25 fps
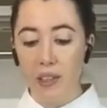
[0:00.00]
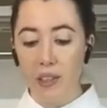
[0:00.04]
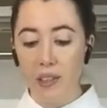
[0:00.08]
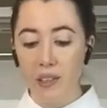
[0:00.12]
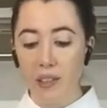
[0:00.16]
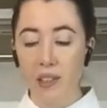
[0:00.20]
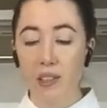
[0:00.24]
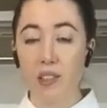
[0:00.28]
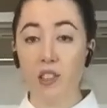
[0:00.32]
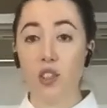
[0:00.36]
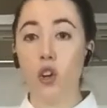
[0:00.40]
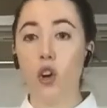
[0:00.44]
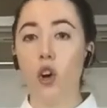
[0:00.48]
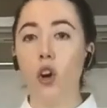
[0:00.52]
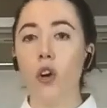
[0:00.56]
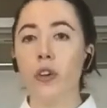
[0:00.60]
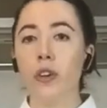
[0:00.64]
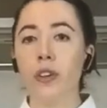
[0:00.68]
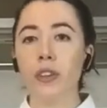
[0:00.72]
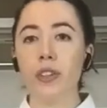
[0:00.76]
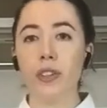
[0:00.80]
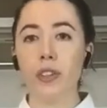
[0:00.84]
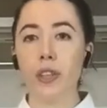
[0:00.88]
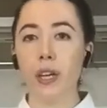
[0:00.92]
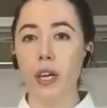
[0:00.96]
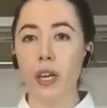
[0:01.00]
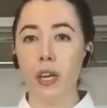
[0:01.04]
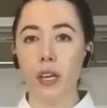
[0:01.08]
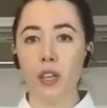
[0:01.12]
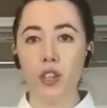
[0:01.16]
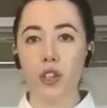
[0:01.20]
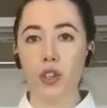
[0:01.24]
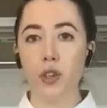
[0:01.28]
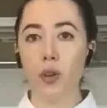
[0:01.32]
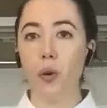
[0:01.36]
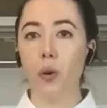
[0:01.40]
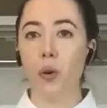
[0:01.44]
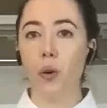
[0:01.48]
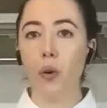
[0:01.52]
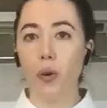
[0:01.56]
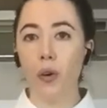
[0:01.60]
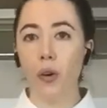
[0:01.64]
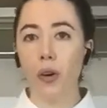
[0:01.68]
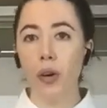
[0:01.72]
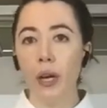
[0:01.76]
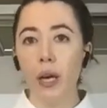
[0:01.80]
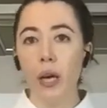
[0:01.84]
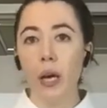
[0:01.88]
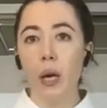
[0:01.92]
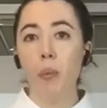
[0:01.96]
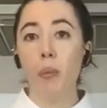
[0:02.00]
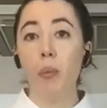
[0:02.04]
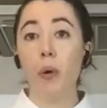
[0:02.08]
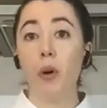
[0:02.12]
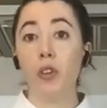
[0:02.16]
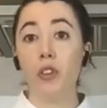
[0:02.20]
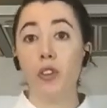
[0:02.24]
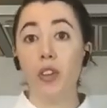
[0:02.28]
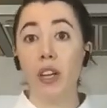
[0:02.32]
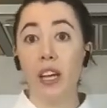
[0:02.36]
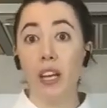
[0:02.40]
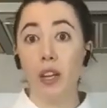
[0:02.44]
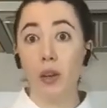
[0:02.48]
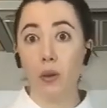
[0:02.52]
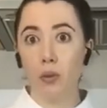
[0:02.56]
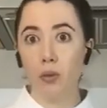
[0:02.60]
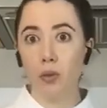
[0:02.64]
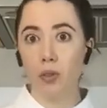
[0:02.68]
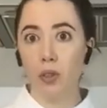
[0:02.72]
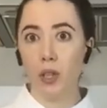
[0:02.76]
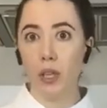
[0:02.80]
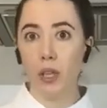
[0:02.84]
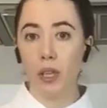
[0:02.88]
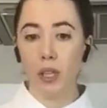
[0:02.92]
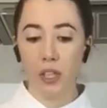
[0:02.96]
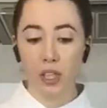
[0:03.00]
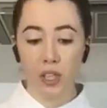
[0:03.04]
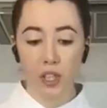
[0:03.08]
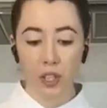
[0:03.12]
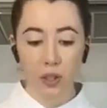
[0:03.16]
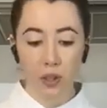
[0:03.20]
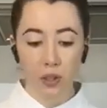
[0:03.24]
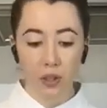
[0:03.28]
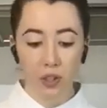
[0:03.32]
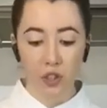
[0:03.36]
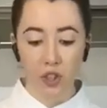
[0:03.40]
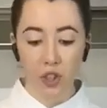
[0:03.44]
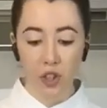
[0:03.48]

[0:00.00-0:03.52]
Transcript: this is cornstarch or potato starch,